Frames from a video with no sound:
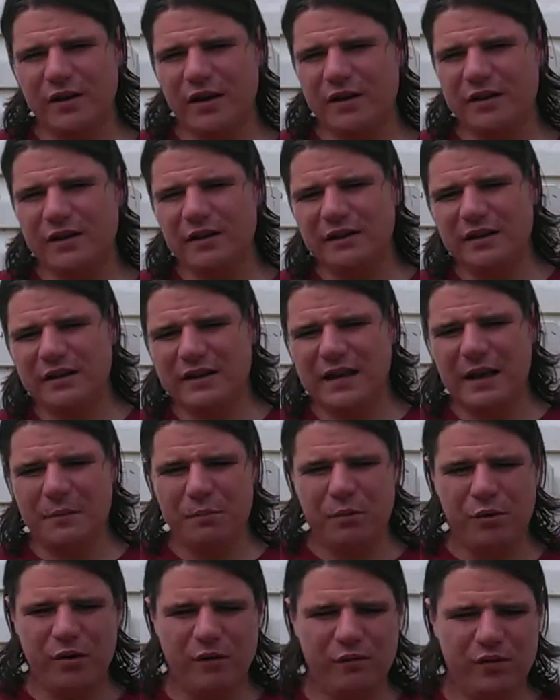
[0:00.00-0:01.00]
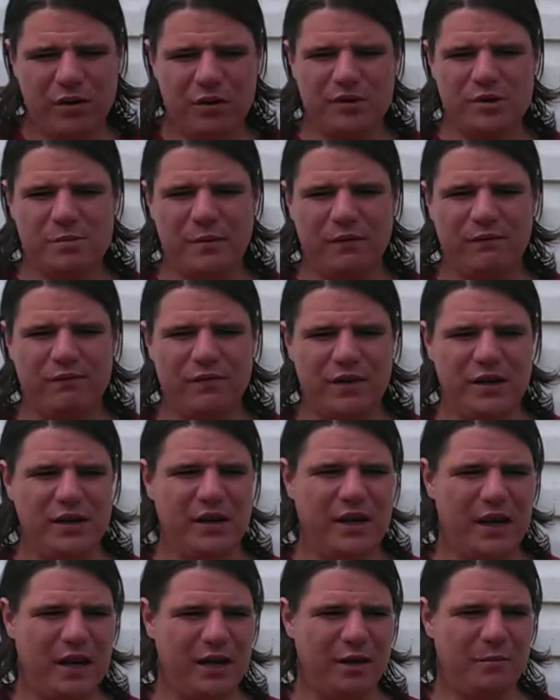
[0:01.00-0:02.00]
And I think that that point of view has been
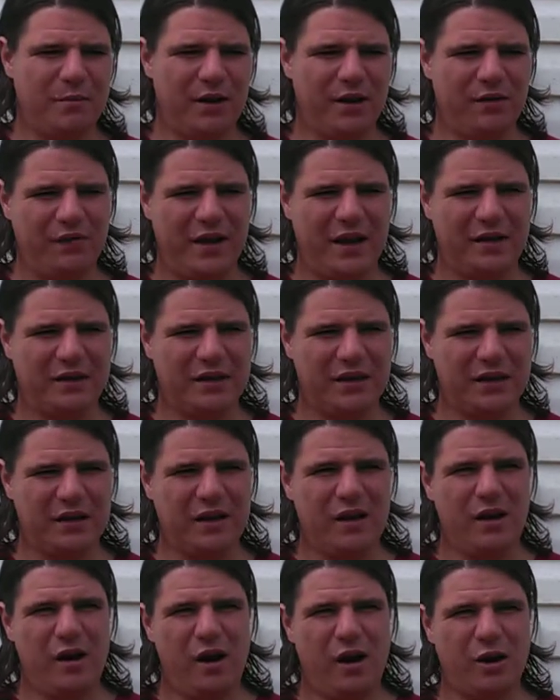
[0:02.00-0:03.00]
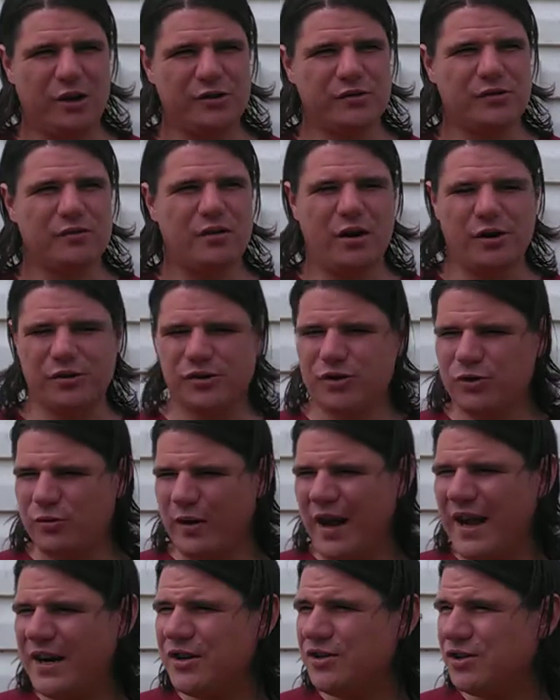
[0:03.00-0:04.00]
vindicated by the fact that our
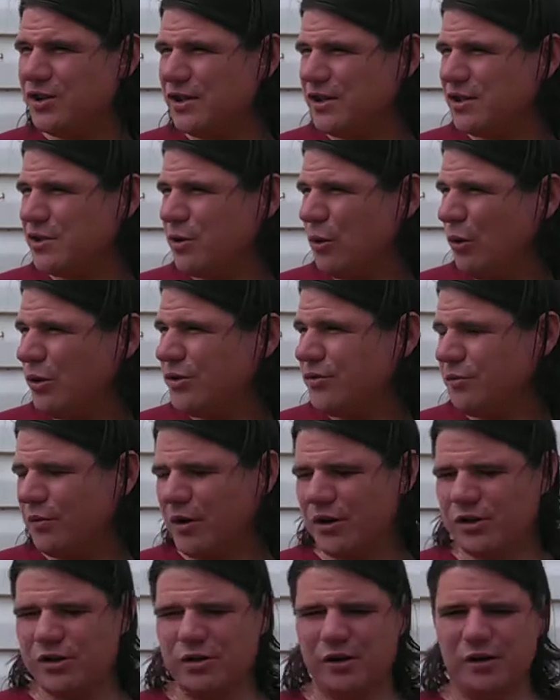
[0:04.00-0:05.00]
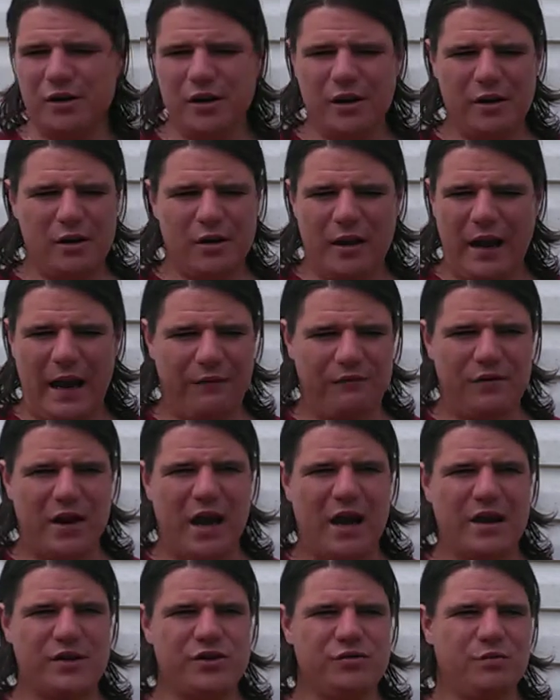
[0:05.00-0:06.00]
strategies towards Russia have
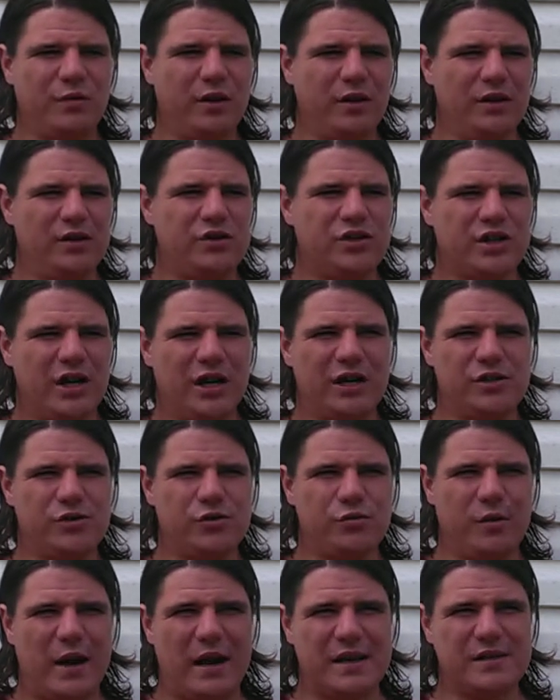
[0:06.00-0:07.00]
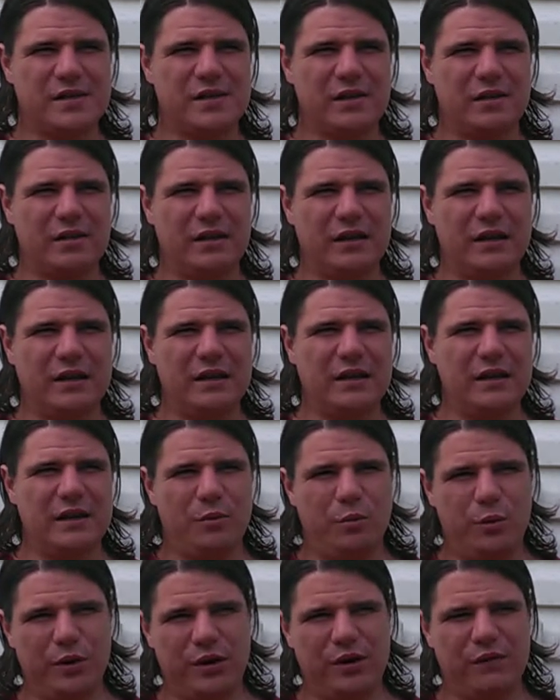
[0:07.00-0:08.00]
not really changed drastically
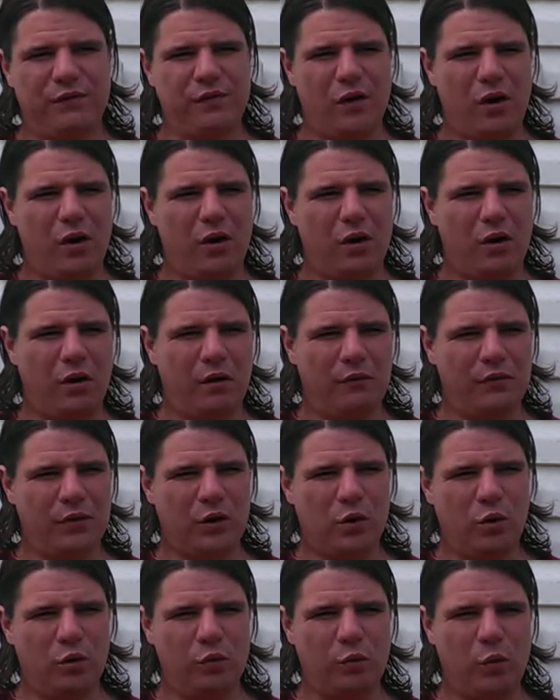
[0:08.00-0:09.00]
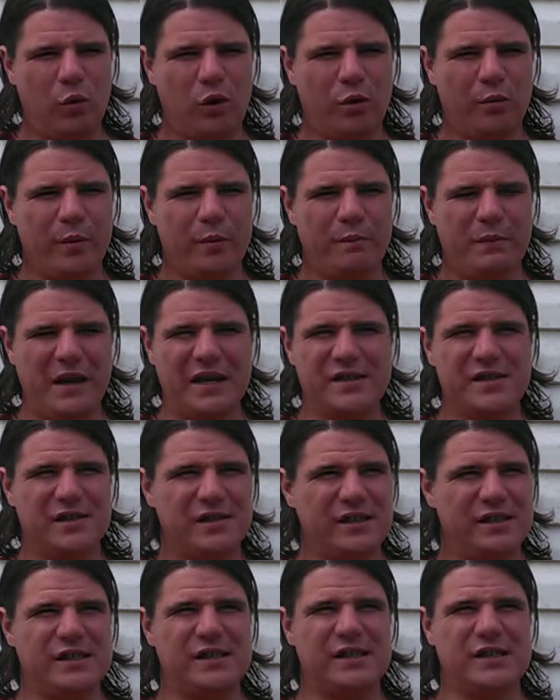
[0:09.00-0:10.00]
with the fall of the Cold War. We're
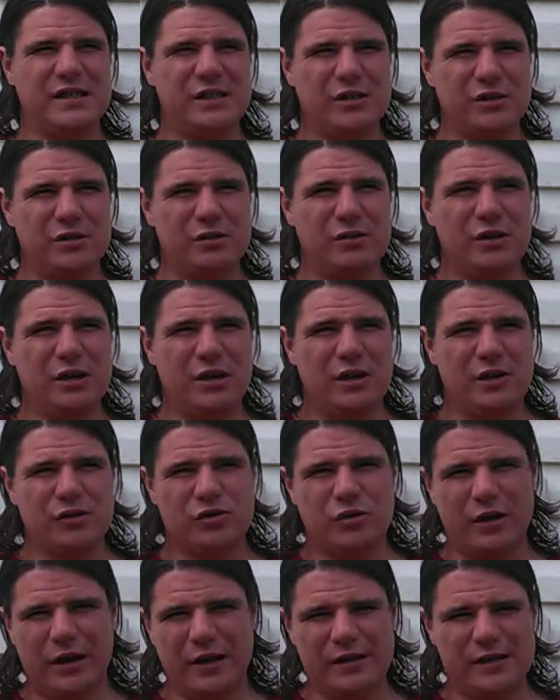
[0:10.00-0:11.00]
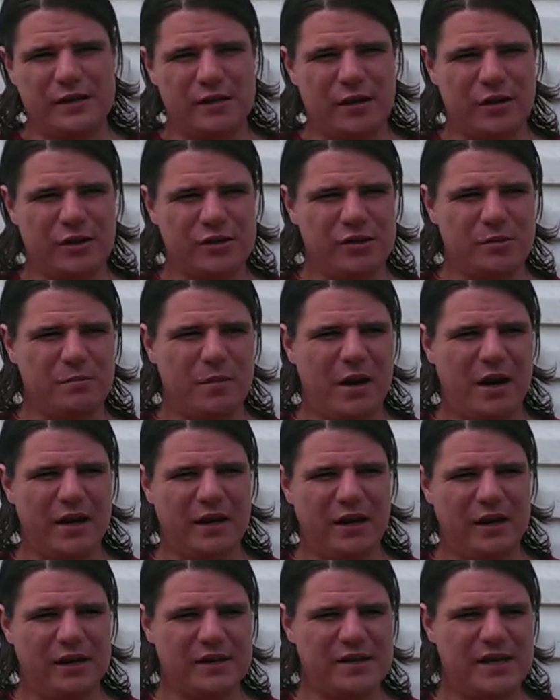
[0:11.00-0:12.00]
basically still trying to undermine
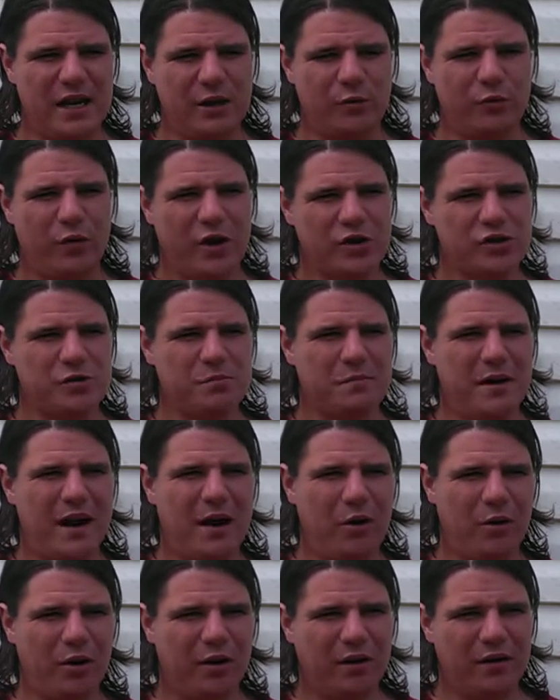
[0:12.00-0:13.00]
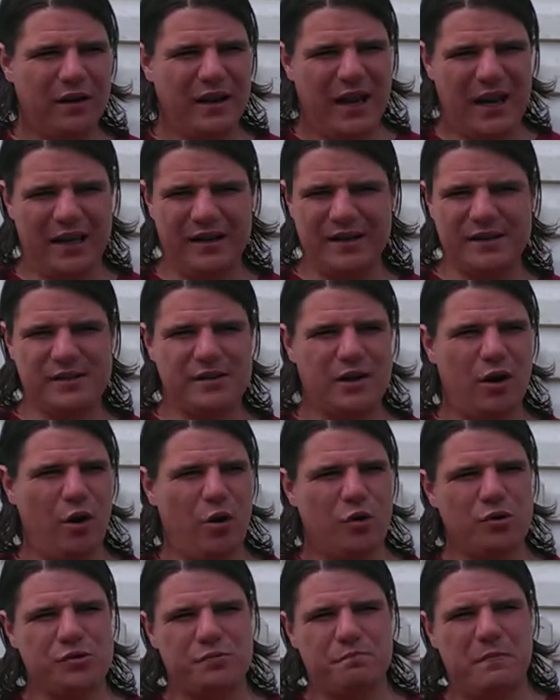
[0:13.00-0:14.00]
and contain Russian power. And this
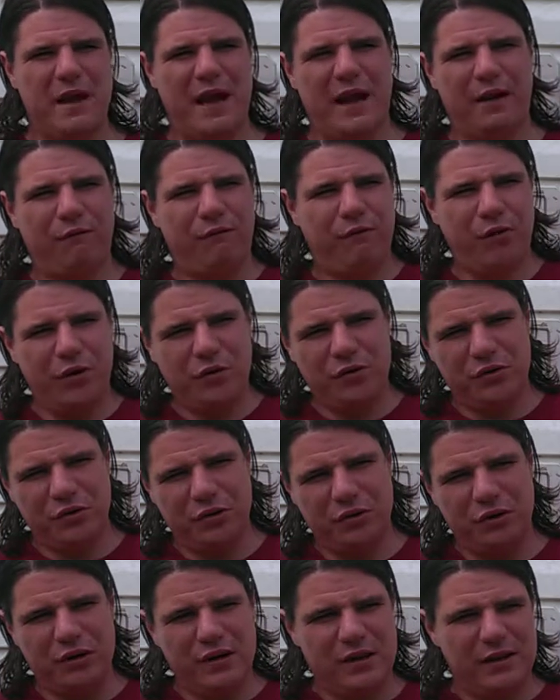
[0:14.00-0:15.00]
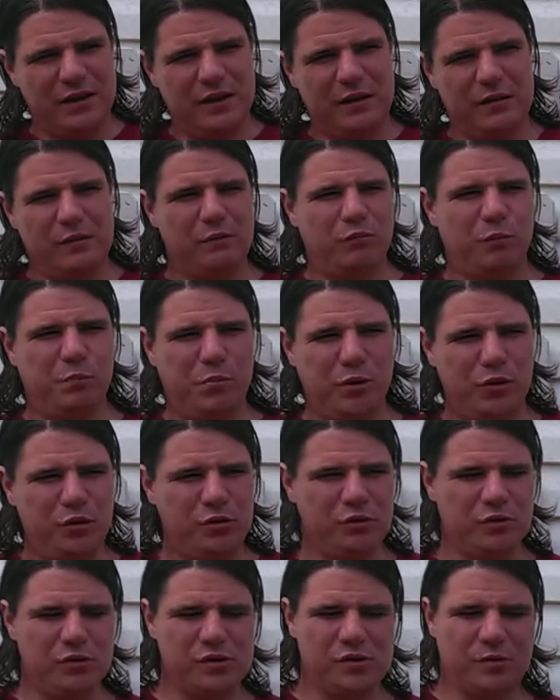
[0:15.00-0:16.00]
goes back further than
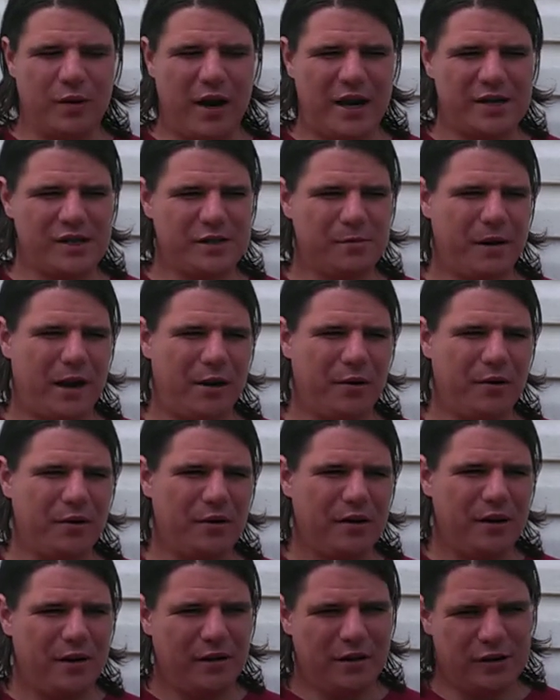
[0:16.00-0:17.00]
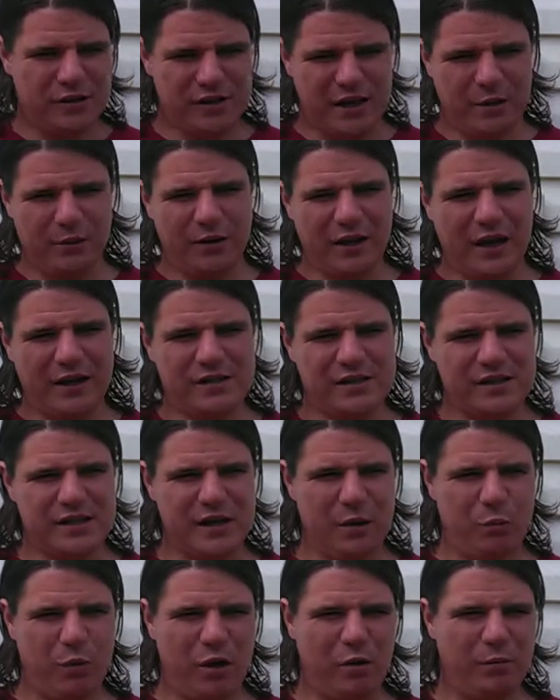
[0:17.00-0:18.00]
Putin's rise to power, because they would like to
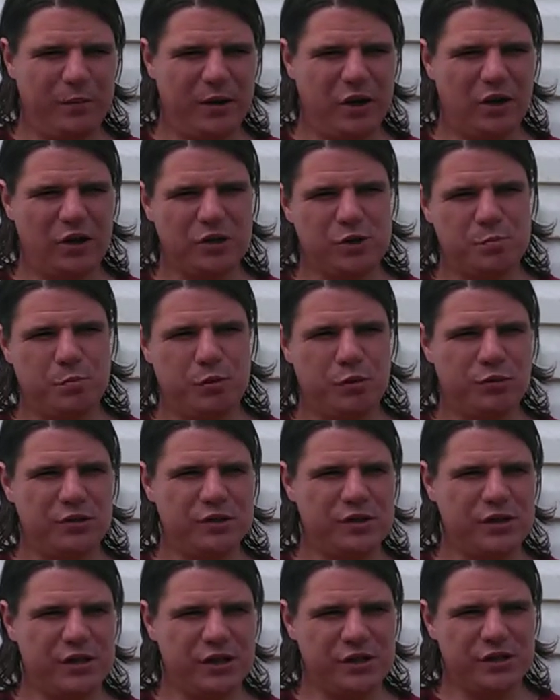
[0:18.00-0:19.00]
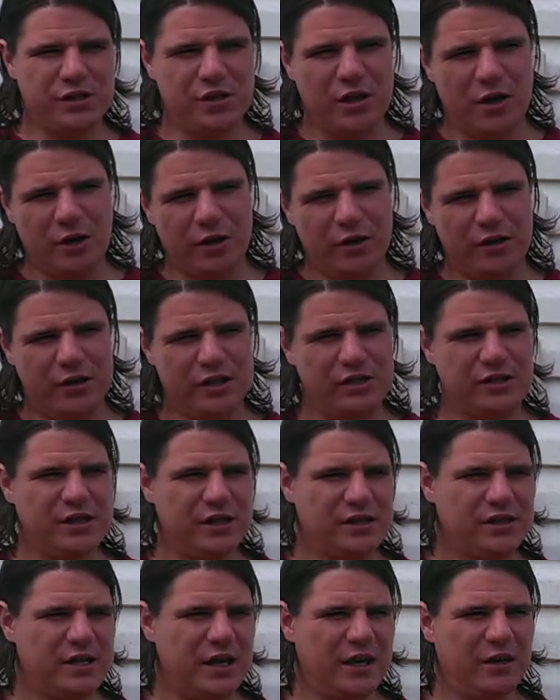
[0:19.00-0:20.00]
say, well, because Putin's this thug and this
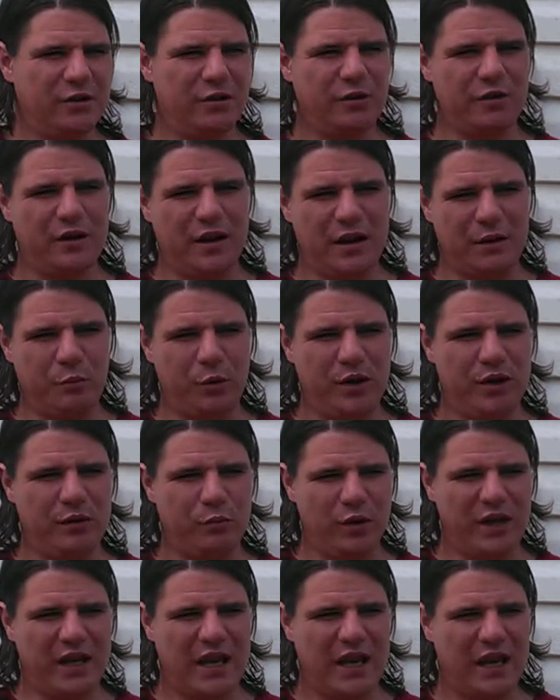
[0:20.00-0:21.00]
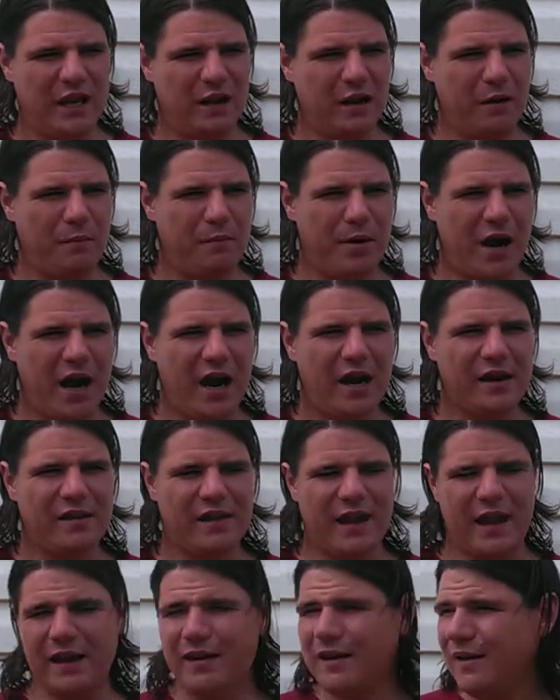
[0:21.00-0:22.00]
dictator, and we can't abide
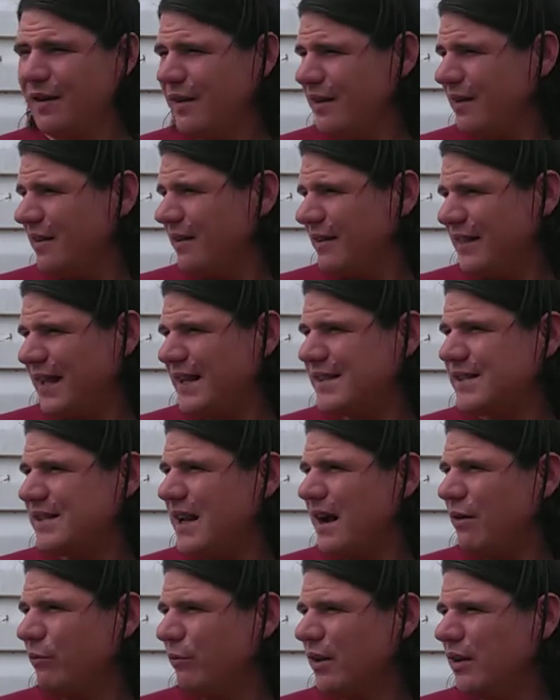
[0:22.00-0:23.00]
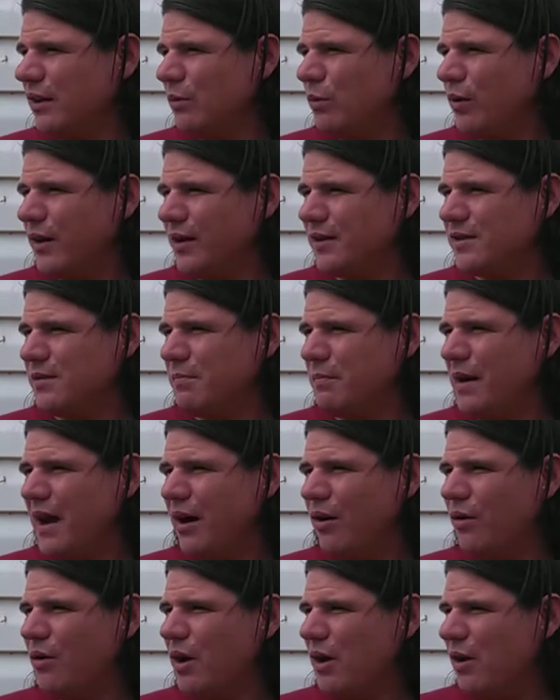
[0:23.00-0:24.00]
that. That's not really what it's
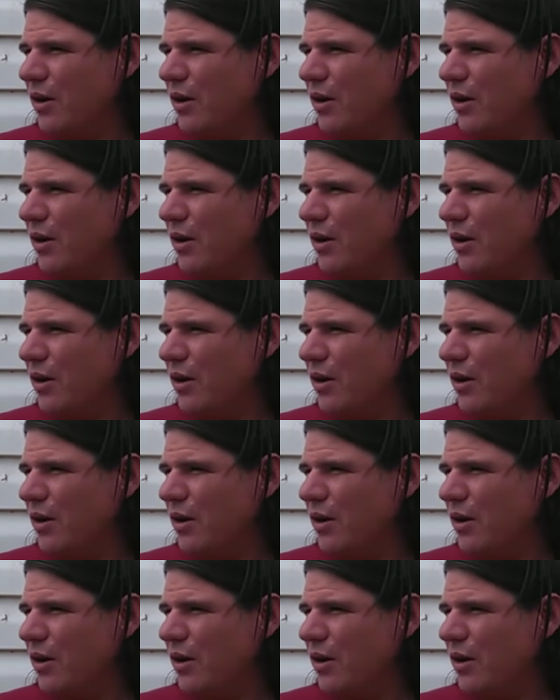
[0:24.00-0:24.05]
about.